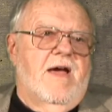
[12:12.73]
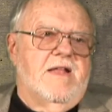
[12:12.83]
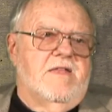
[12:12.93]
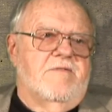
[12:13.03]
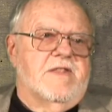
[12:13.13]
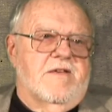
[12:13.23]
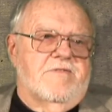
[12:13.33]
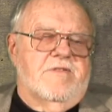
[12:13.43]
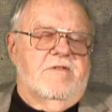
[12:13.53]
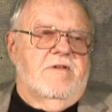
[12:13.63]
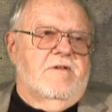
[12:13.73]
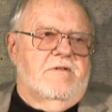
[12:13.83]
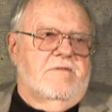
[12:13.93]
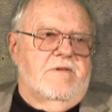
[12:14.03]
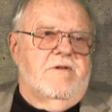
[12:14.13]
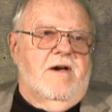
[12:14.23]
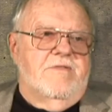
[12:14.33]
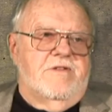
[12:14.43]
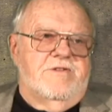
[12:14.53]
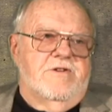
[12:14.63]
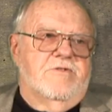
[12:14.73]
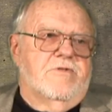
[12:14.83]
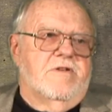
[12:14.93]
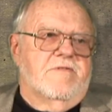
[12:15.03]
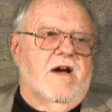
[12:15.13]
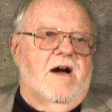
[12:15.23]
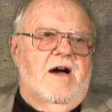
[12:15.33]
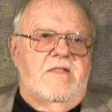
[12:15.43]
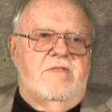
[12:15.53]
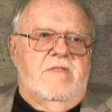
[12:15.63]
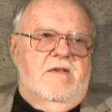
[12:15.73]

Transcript: activities. They're not the children of God.